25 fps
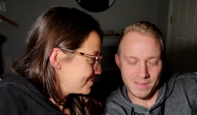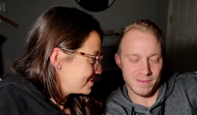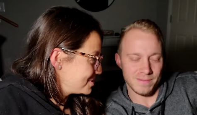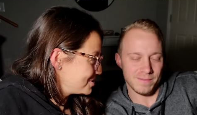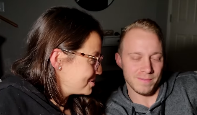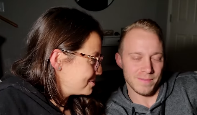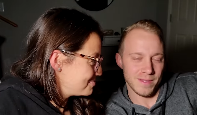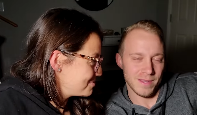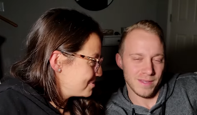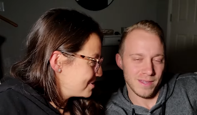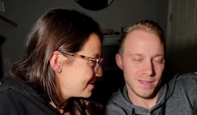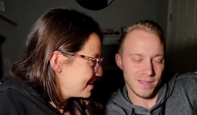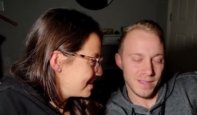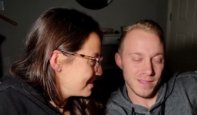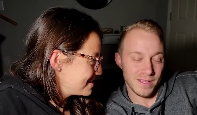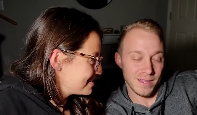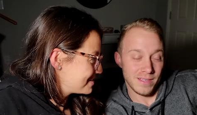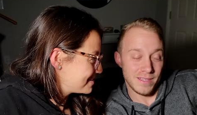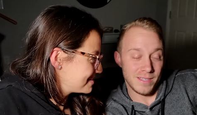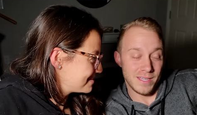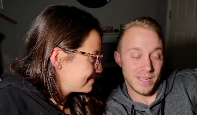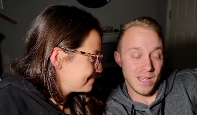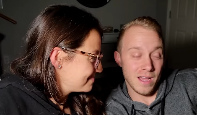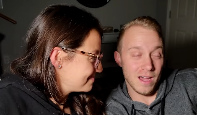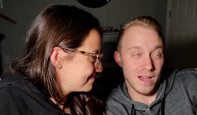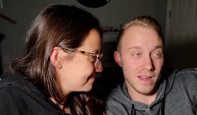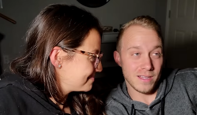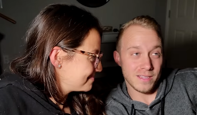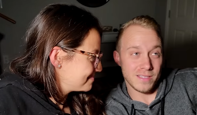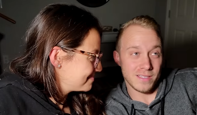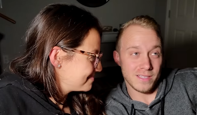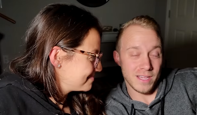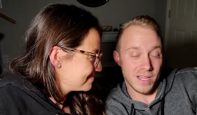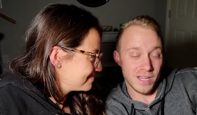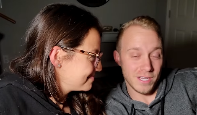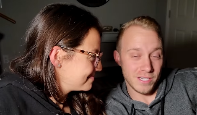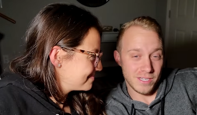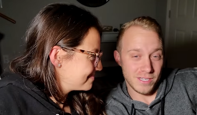Speaker 1: two more days.
Speaker 2: Tyanna
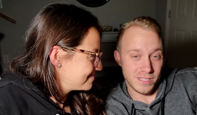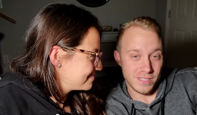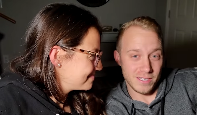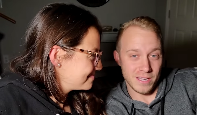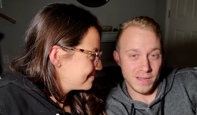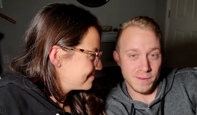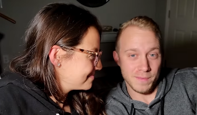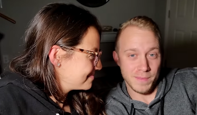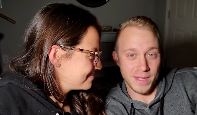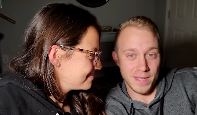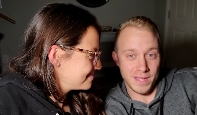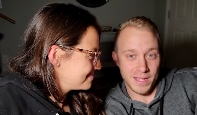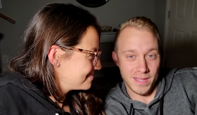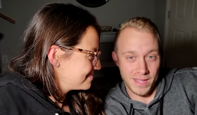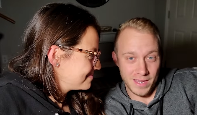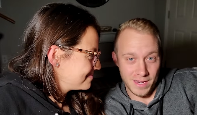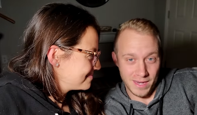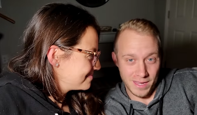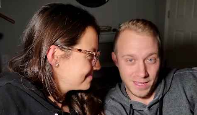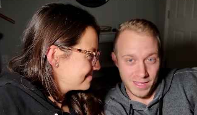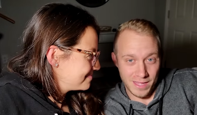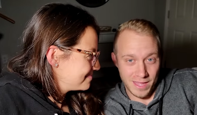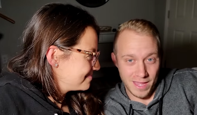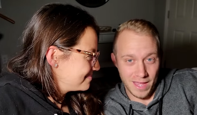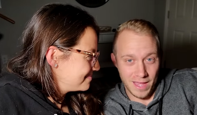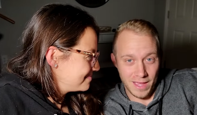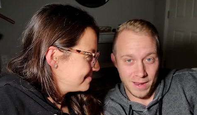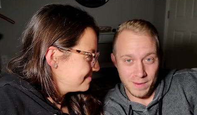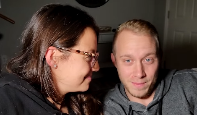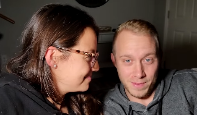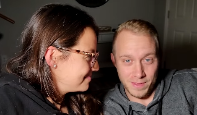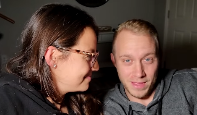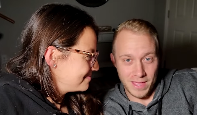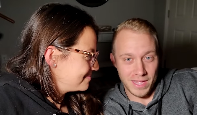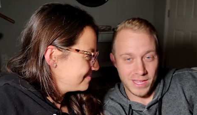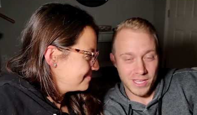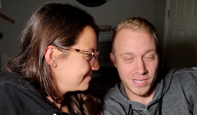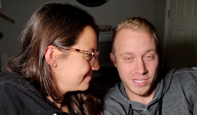says she's going to be a kitty cat, but
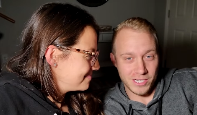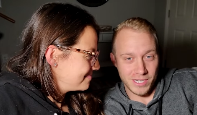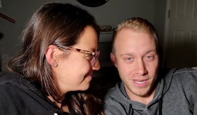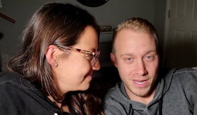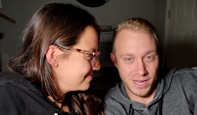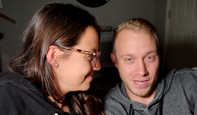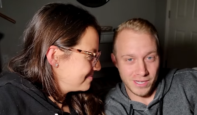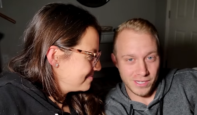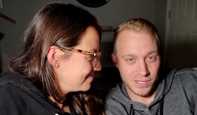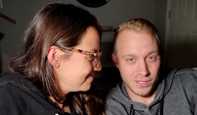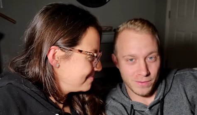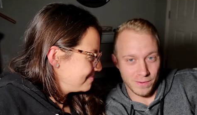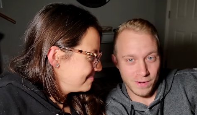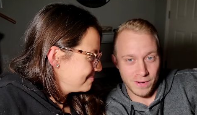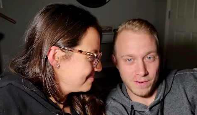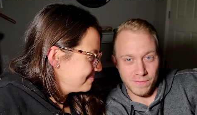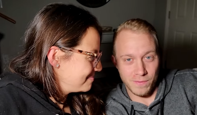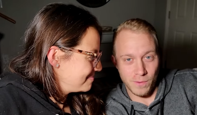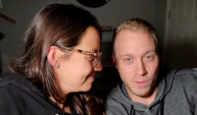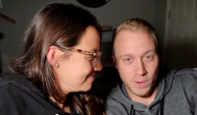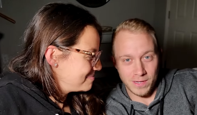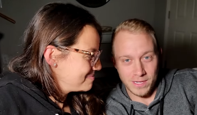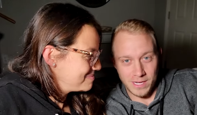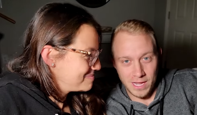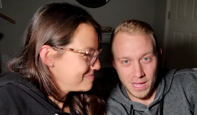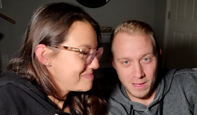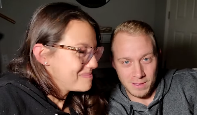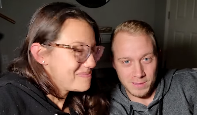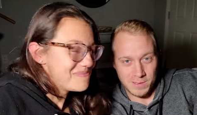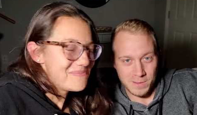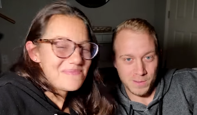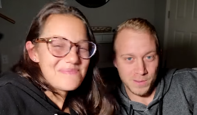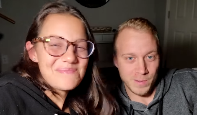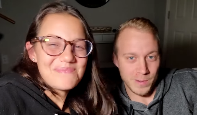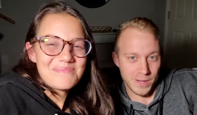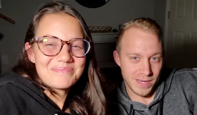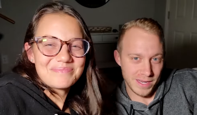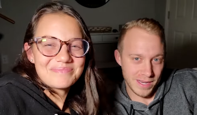that could change three or four times
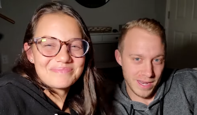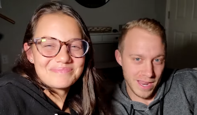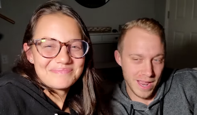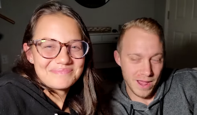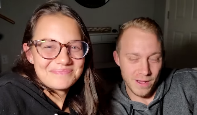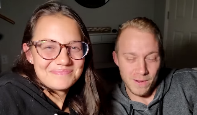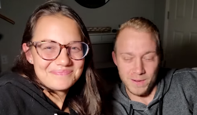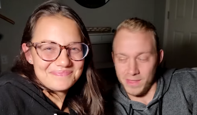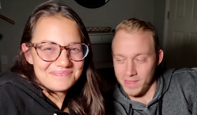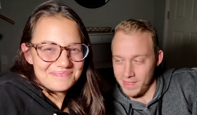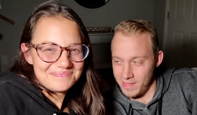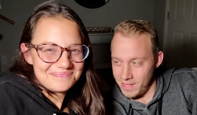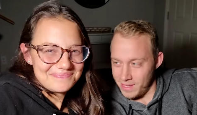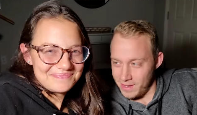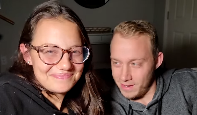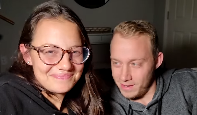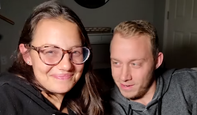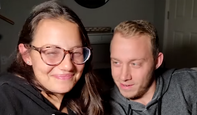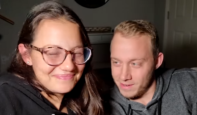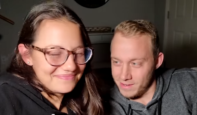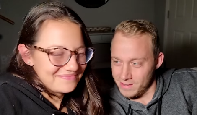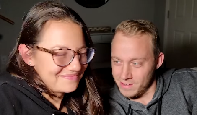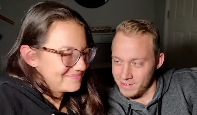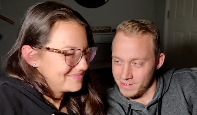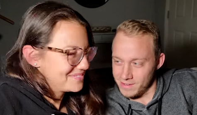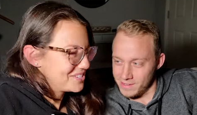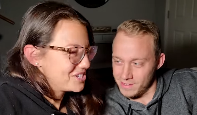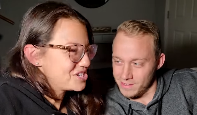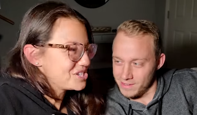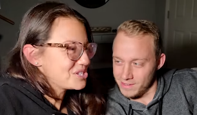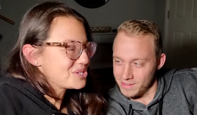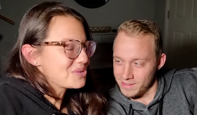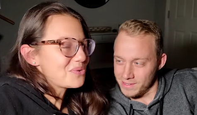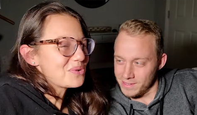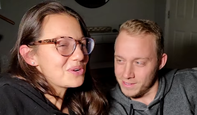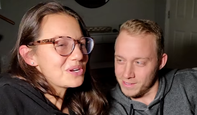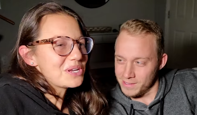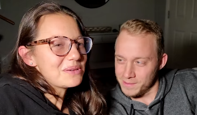between now and then.
Speaker 1: She's
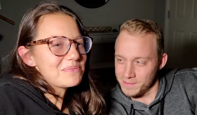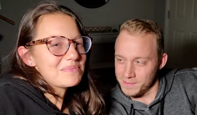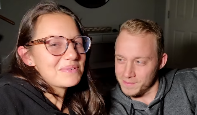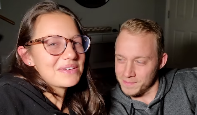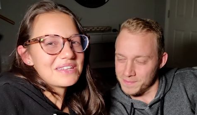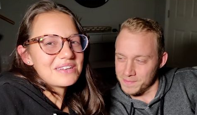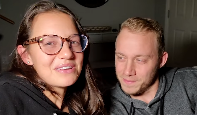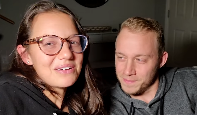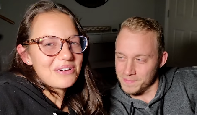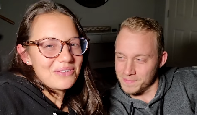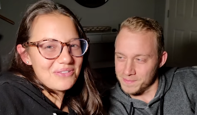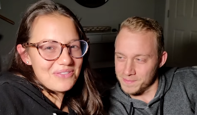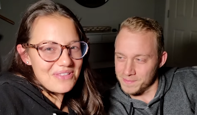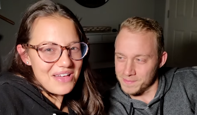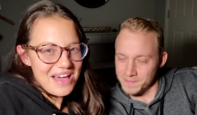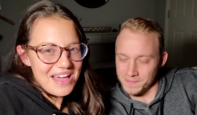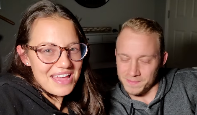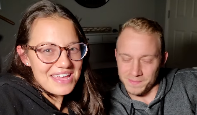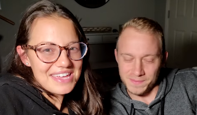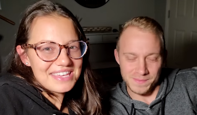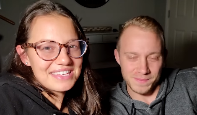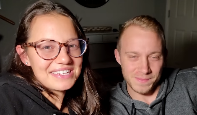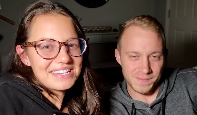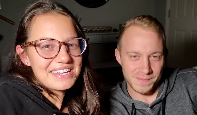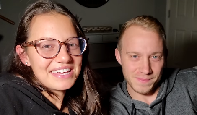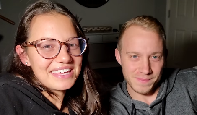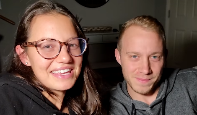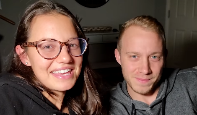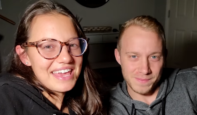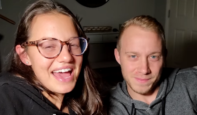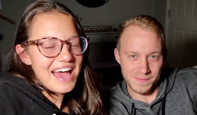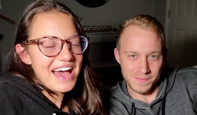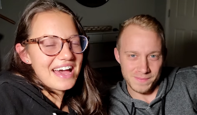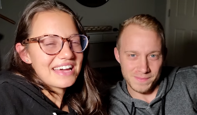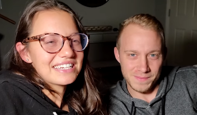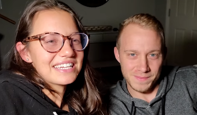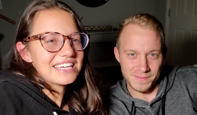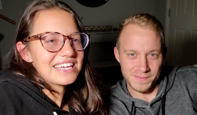already been a lion, a
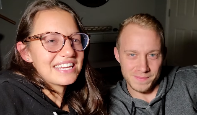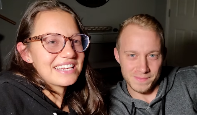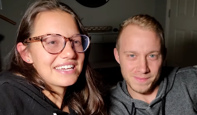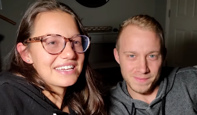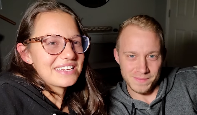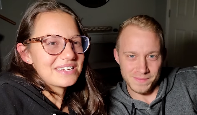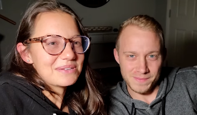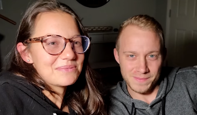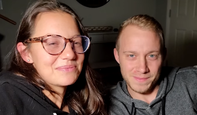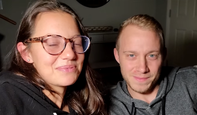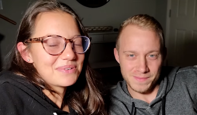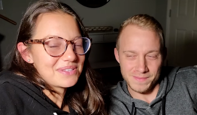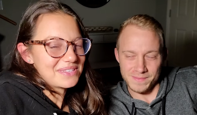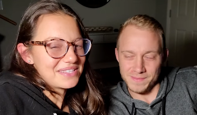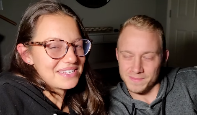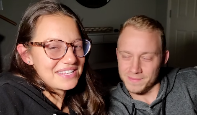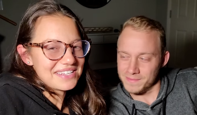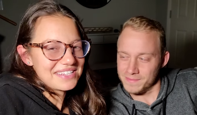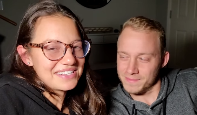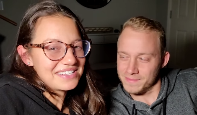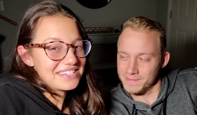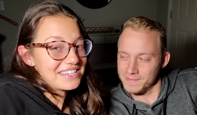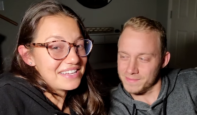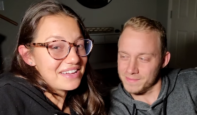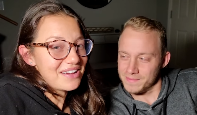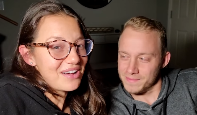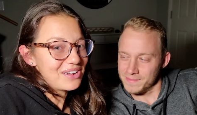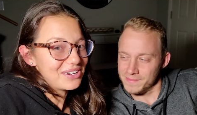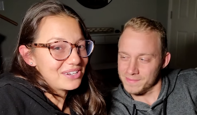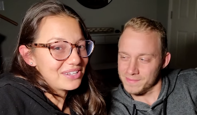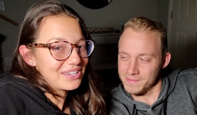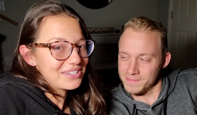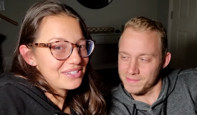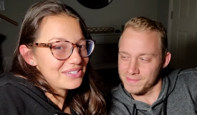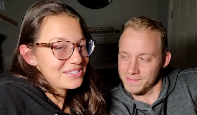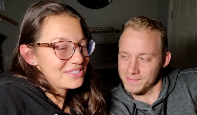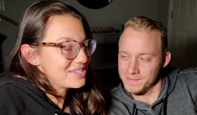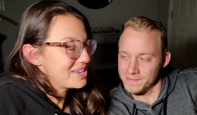cat, and Princess
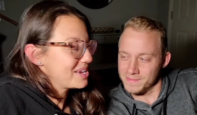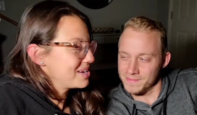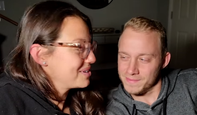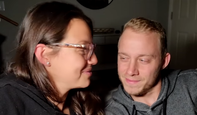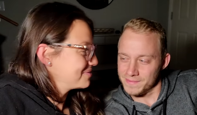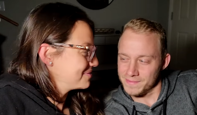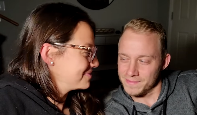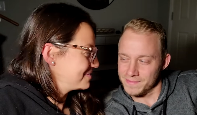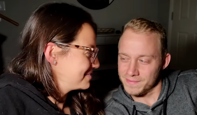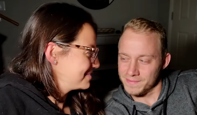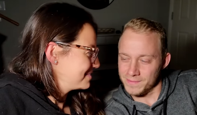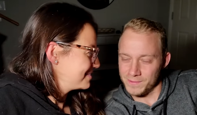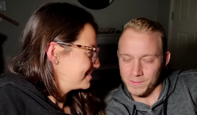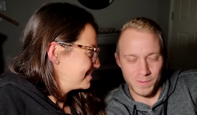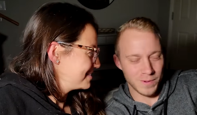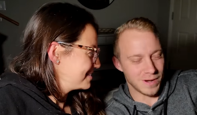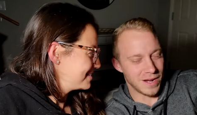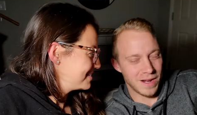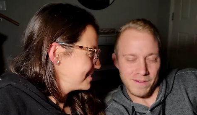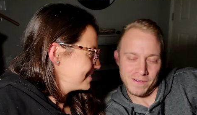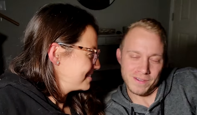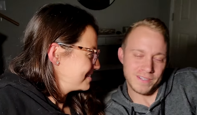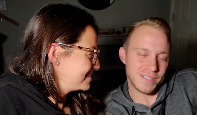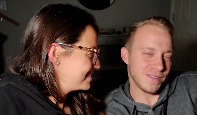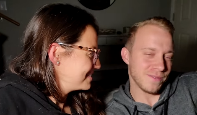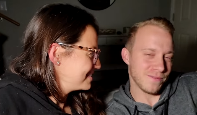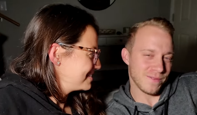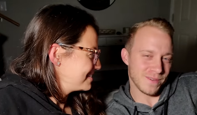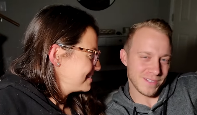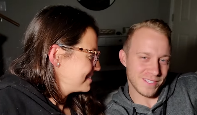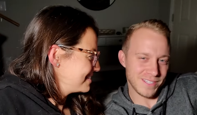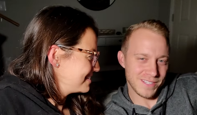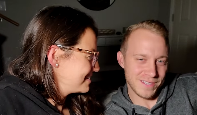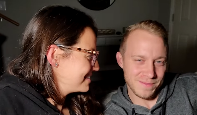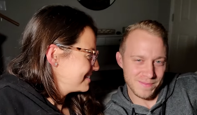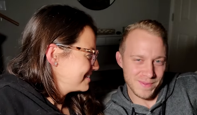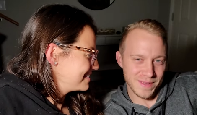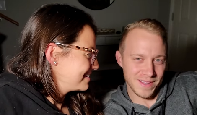Tiana, so
Speaker 2: whatever she wants
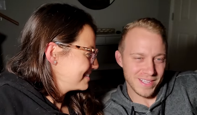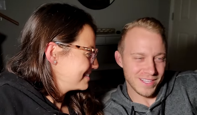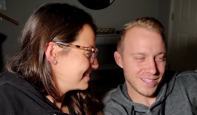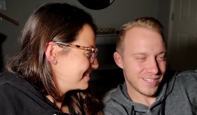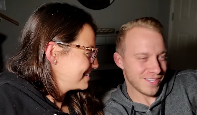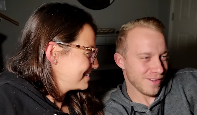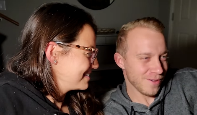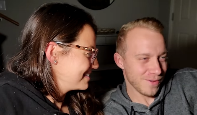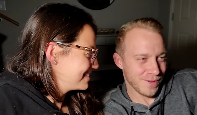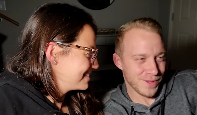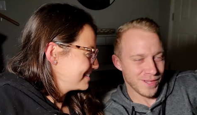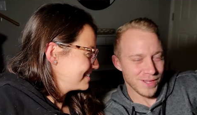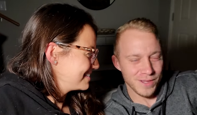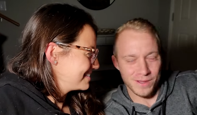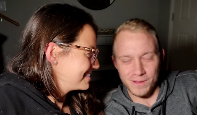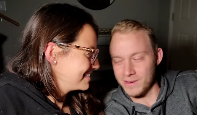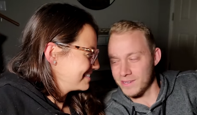to be. It's so cute.